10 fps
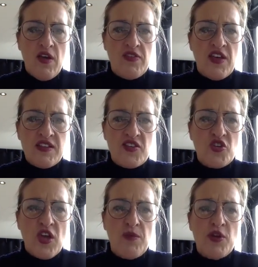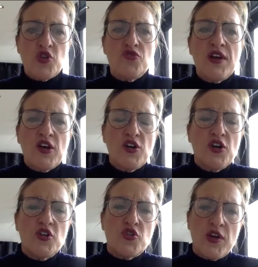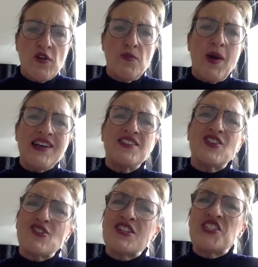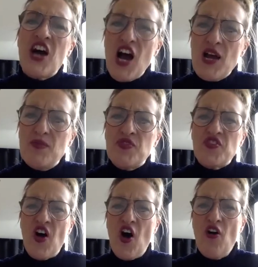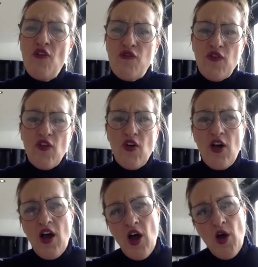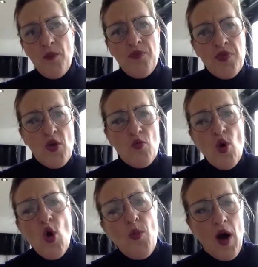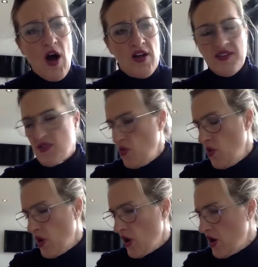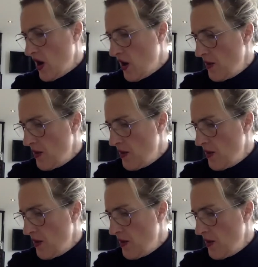That can be triggered by certain types of robots or